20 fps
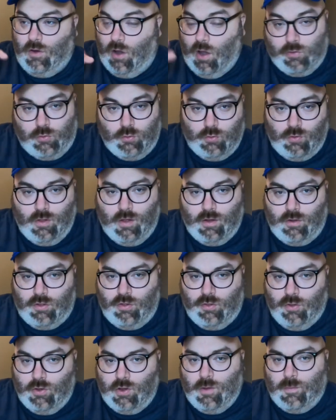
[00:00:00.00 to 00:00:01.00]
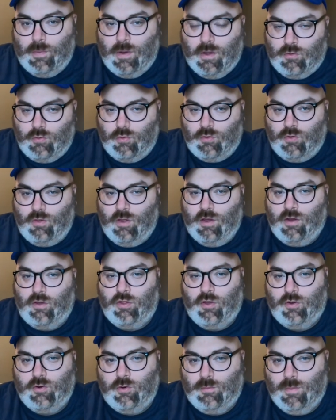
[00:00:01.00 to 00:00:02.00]
Outdoor Deluxe. Look up Outdoor
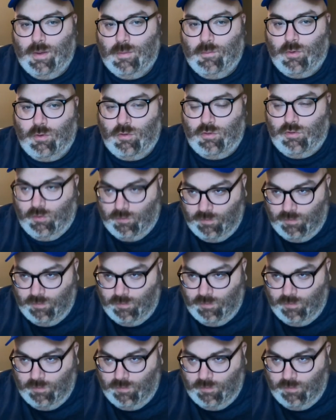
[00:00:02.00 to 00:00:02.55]
Deluxe under members.